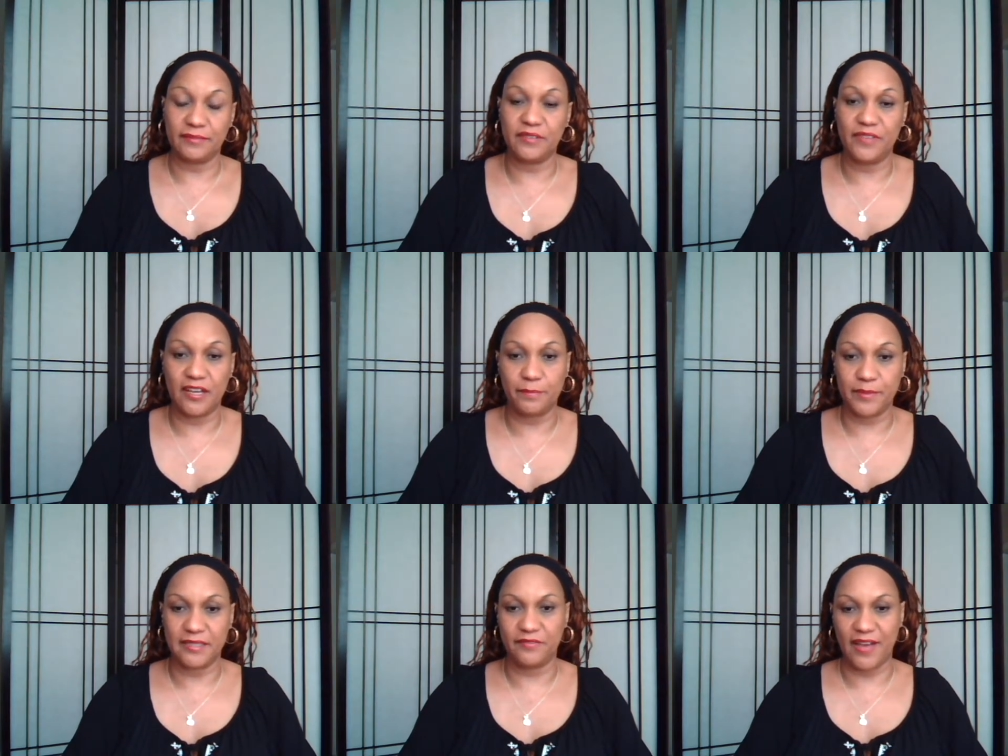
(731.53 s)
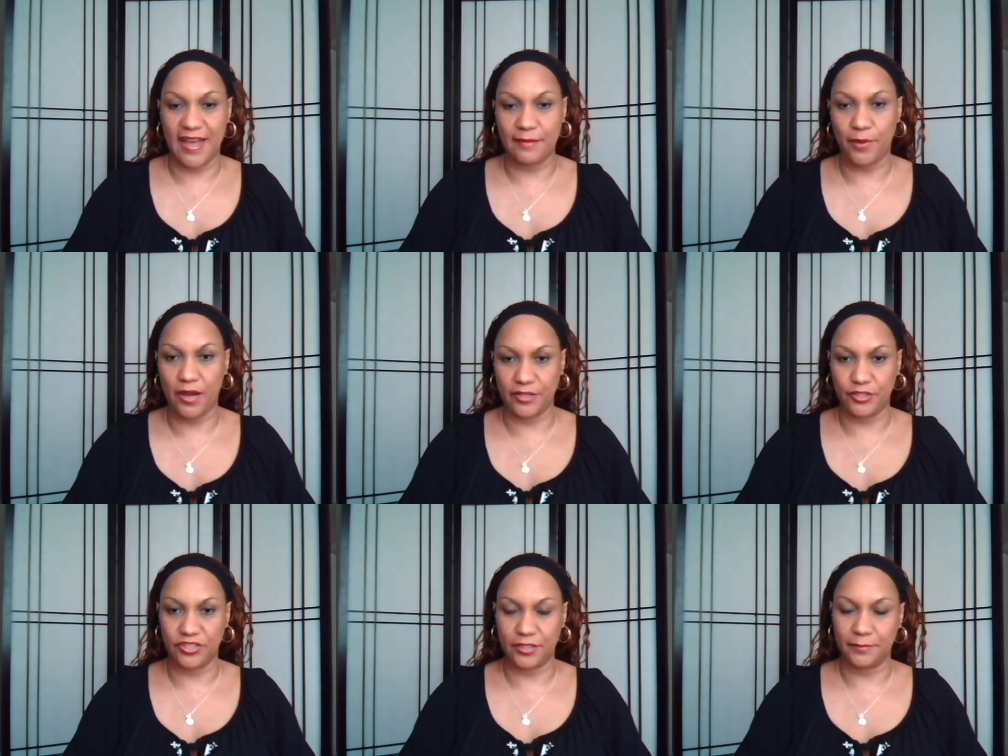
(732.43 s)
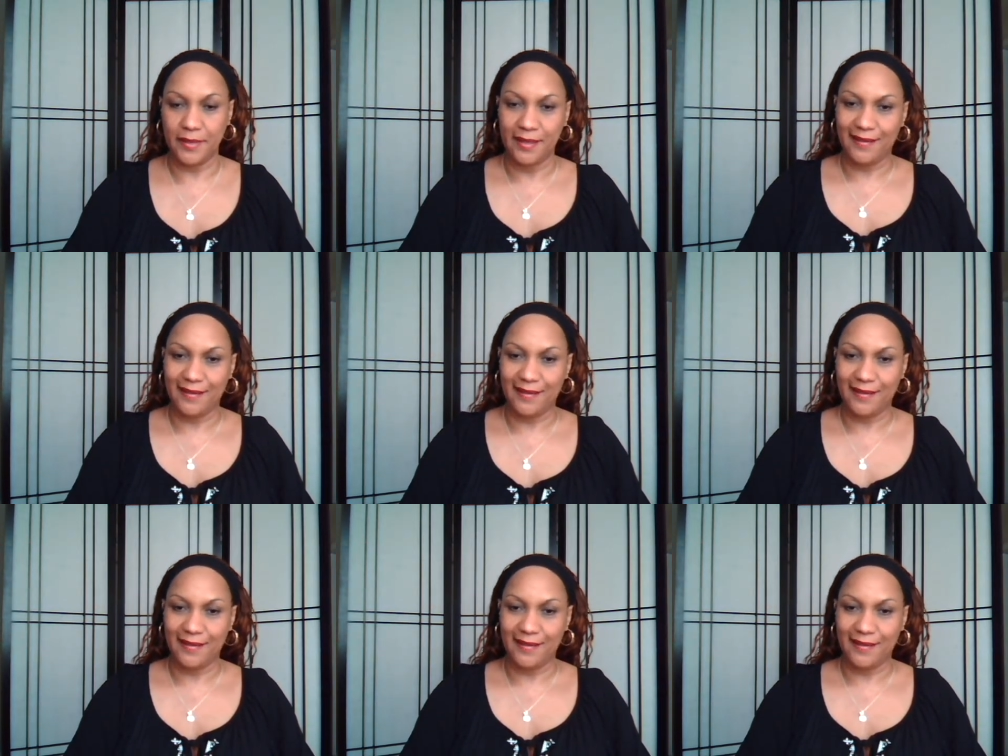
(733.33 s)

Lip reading: of developing divine partnership.